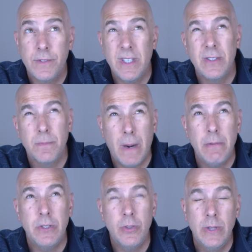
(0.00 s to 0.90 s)
since
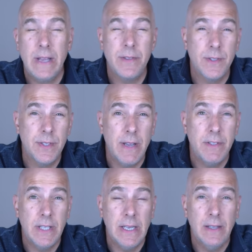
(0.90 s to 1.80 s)
probably
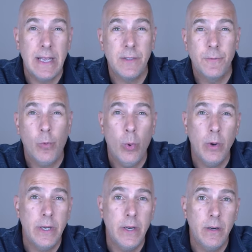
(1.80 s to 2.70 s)
2017, last
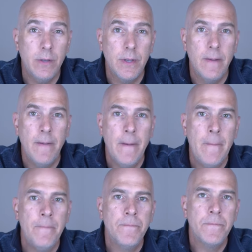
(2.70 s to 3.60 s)
four years,
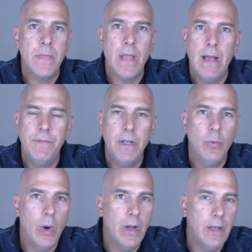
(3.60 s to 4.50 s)
I've
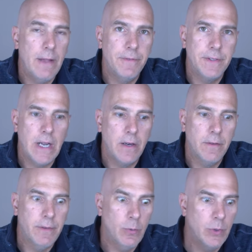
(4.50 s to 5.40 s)
done wildlife
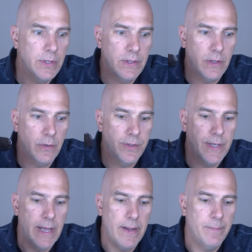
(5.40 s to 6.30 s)
photography with this little
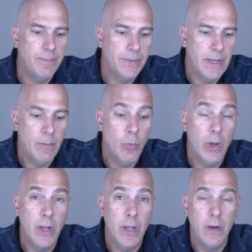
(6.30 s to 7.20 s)
setup, the
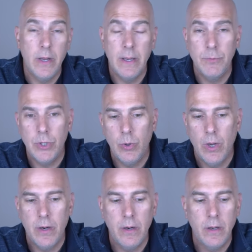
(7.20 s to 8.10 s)
M100,
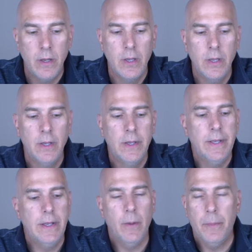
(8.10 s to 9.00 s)
M200,
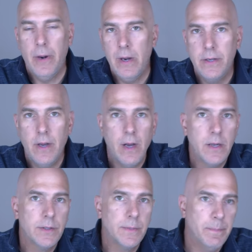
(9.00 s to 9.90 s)
you know, prairie
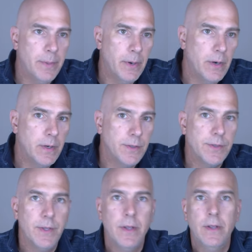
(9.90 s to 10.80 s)
dogs,
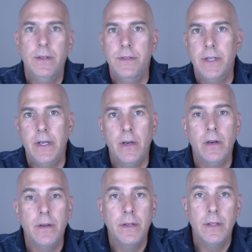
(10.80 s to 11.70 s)
birds,
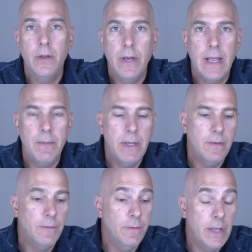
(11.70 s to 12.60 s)
deer, you name it,
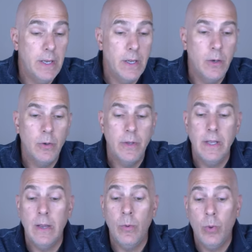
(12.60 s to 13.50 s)
video, it